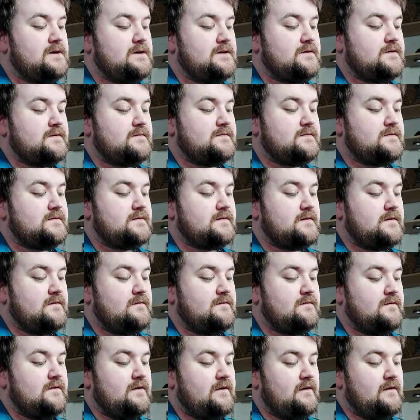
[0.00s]
So we'll just go
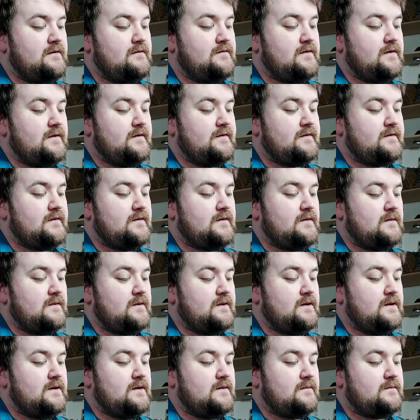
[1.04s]
very, very
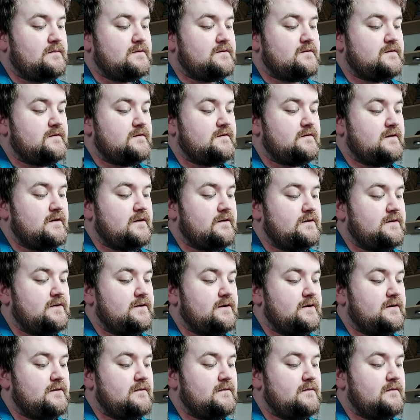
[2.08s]
slowly and we'll just start
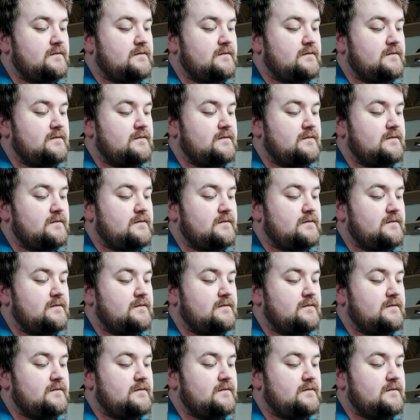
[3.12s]
cutting.